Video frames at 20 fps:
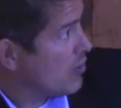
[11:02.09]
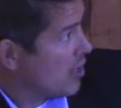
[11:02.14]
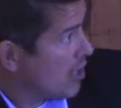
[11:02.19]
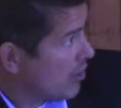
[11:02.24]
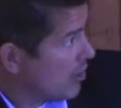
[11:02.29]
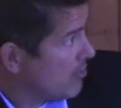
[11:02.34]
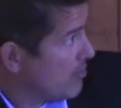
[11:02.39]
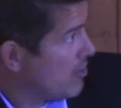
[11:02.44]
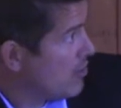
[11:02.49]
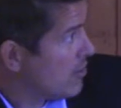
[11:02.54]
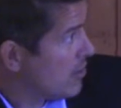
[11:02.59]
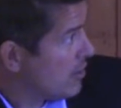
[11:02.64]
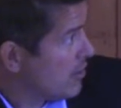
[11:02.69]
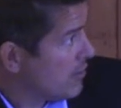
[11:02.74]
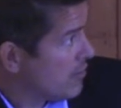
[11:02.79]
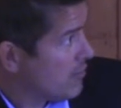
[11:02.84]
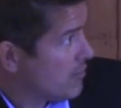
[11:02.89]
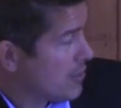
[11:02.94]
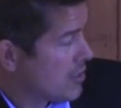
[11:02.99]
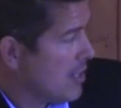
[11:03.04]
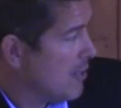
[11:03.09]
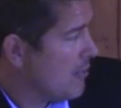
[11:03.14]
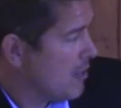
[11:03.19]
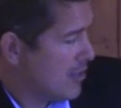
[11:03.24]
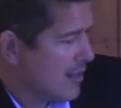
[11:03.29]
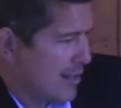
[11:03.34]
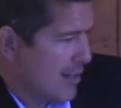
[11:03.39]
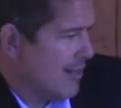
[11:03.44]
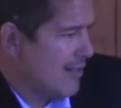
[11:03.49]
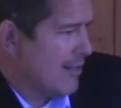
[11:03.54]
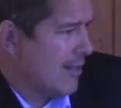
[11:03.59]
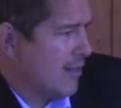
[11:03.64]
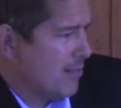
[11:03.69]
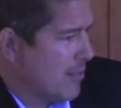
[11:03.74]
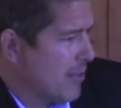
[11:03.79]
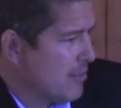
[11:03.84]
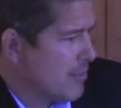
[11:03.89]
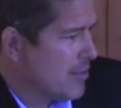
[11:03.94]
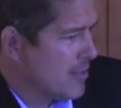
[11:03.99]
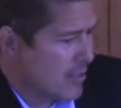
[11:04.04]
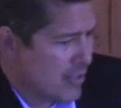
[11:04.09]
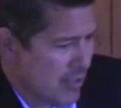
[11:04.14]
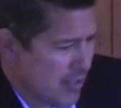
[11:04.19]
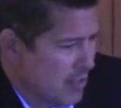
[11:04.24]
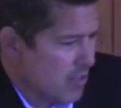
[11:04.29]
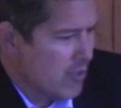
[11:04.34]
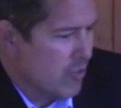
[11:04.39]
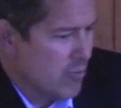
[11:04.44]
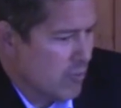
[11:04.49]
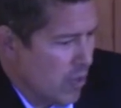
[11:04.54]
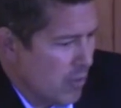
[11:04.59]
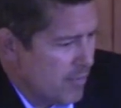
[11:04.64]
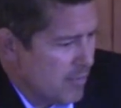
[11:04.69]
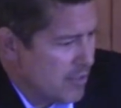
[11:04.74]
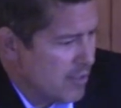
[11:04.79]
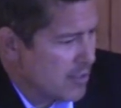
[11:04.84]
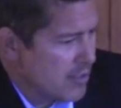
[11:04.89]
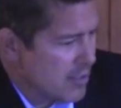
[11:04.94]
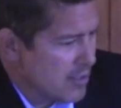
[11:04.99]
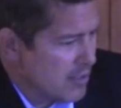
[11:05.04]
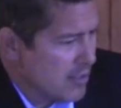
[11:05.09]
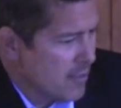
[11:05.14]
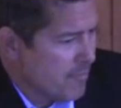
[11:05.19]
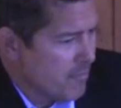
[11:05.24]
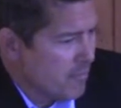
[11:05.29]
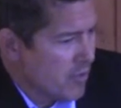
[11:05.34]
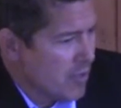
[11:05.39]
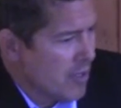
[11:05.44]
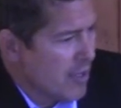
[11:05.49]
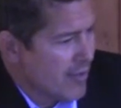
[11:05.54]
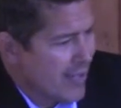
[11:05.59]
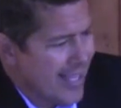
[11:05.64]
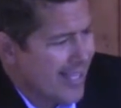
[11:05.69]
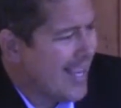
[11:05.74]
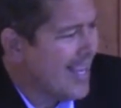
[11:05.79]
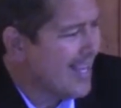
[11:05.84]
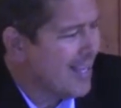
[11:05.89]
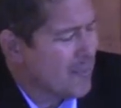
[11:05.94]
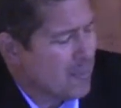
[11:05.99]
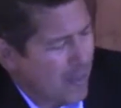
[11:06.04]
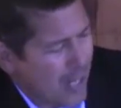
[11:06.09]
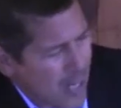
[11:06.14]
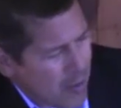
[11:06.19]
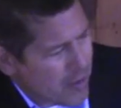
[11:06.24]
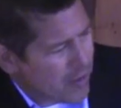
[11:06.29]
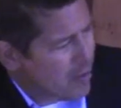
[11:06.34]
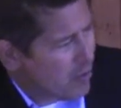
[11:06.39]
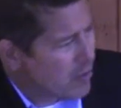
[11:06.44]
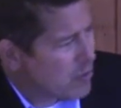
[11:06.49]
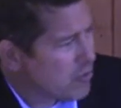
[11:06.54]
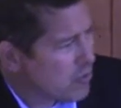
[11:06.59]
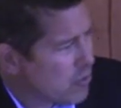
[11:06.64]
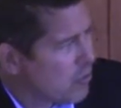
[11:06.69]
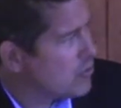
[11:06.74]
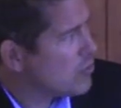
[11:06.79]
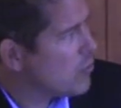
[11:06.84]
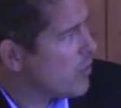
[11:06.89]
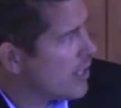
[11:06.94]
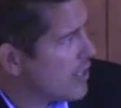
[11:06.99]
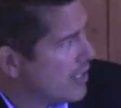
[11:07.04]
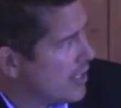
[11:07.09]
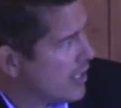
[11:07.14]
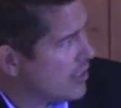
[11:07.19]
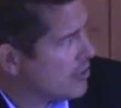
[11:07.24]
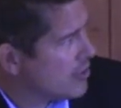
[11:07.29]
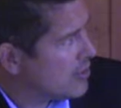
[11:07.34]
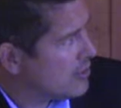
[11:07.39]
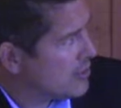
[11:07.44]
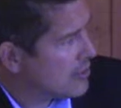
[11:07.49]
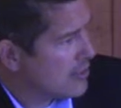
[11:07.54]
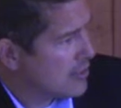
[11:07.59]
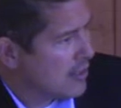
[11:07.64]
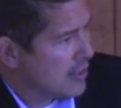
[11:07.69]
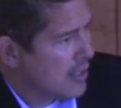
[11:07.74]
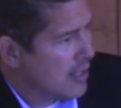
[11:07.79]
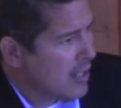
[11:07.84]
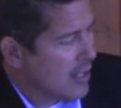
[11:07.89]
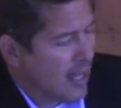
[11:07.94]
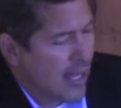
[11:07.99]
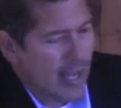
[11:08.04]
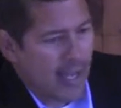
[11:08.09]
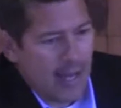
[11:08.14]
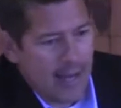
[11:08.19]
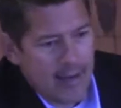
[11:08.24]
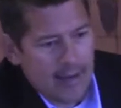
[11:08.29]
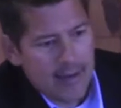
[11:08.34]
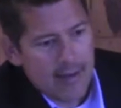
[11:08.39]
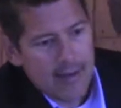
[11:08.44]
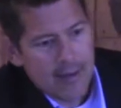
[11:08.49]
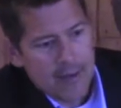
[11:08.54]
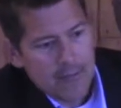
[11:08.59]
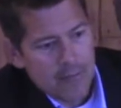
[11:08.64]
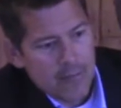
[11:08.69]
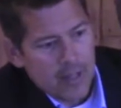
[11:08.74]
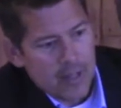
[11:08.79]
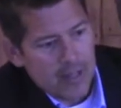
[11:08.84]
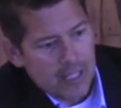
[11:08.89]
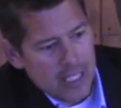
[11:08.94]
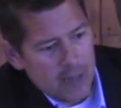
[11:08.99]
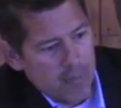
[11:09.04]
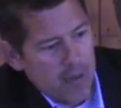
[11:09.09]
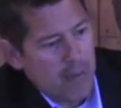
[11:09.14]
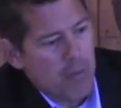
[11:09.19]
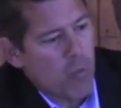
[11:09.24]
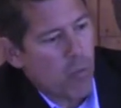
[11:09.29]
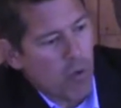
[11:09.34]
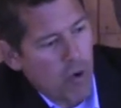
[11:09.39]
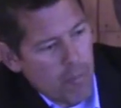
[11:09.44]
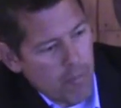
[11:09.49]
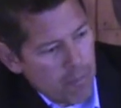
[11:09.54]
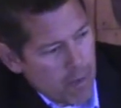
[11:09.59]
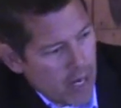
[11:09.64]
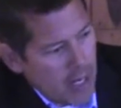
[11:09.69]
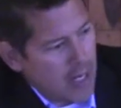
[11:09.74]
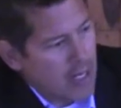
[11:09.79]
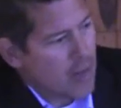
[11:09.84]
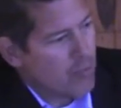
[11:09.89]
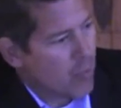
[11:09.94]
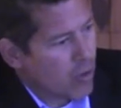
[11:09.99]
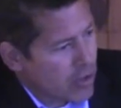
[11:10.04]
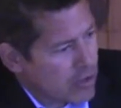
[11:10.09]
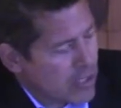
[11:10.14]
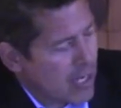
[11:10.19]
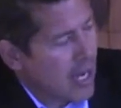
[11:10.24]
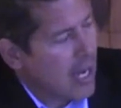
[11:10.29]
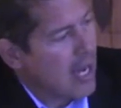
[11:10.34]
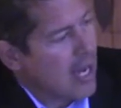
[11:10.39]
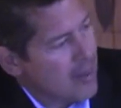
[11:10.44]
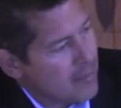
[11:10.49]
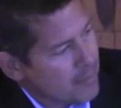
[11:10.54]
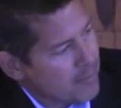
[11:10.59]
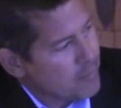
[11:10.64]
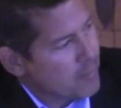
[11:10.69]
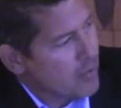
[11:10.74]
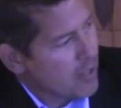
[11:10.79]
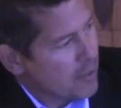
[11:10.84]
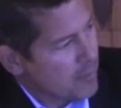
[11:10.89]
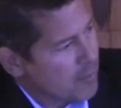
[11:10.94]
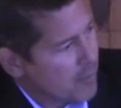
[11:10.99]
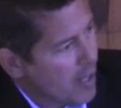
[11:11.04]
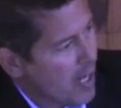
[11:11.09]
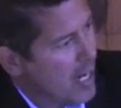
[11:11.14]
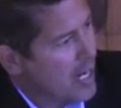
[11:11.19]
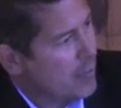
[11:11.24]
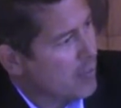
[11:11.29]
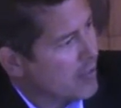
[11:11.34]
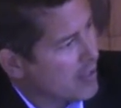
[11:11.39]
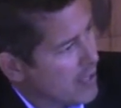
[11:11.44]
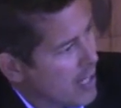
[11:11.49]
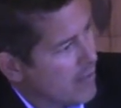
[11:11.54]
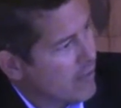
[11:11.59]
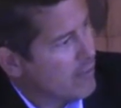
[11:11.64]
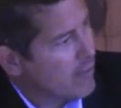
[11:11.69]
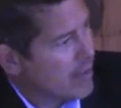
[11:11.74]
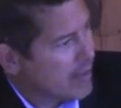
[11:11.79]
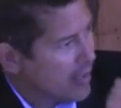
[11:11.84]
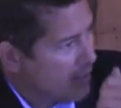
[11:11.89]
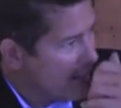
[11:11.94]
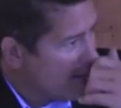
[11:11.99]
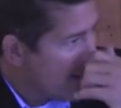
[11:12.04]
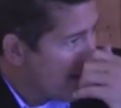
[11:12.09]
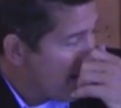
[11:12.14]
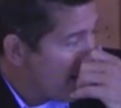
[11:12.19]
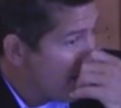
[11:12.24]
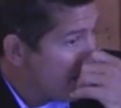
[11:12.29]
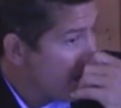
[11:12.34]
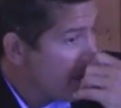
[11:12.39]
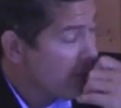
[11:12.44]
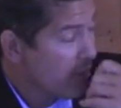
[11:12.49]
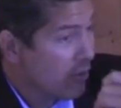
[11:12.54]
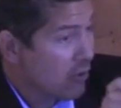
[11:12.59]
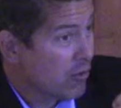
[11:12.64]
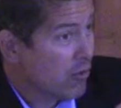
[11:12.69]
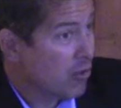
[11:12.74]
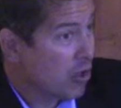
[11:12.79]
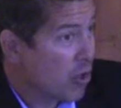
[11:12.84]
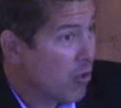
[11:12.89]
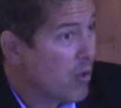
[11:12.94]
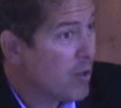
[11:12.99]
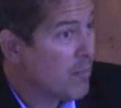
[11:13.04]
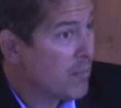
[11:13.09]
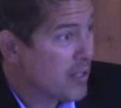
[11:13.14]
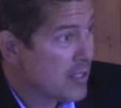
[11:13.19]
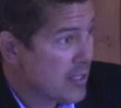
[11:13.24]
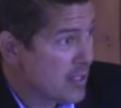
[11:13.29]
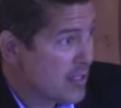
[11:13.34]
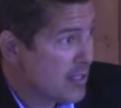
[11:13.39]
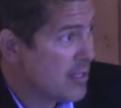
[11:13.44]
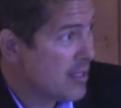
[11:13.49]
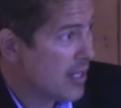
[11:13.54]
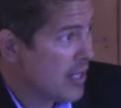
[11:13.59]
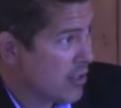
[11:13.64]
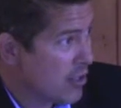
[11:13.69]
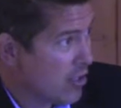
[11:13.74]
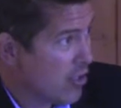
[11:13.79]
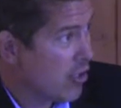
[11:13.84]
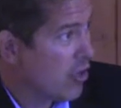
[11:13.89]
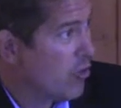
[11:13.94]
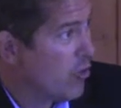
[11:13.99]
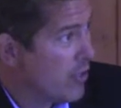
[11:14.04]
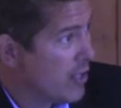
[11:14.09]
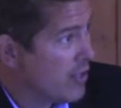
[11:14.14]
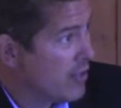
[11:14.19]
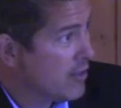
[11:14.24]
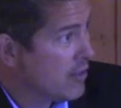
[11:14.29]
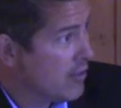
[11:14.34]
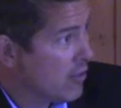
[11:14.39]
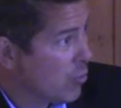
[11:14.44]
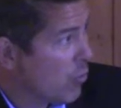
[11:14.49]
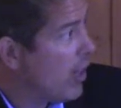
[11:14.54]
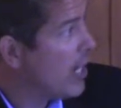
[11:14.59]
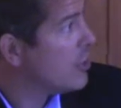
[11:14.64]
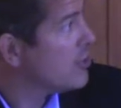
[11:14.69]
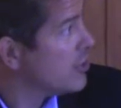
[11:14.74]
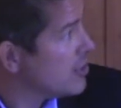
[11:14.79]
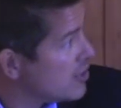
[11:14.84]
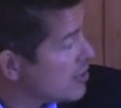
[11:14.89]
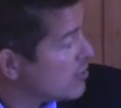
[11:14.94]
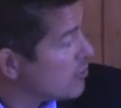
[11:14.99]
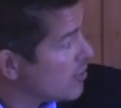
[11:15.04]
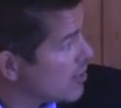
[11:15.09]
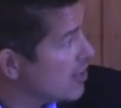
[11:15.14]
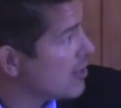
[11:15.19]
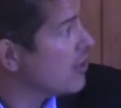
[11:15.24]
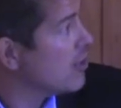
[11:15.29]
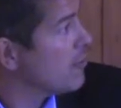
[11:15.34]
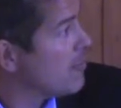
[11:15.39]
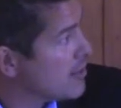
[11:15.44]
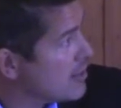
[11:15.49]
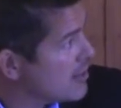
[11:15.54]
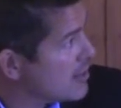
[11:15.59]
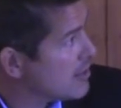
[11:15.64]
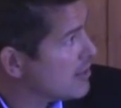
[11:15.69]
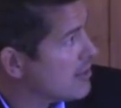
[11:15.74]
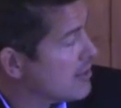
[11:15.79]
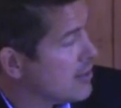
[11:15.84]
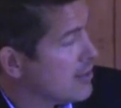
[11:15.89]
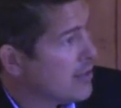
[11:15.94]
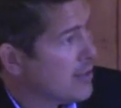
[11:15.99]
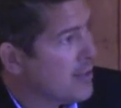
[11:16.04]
in our community, they're not a ton of big businesses, you're the small businesses. They can't comply with all those rules and regulations. And they spend more money and more time complying with government than they are about growing business and growing wages within their business.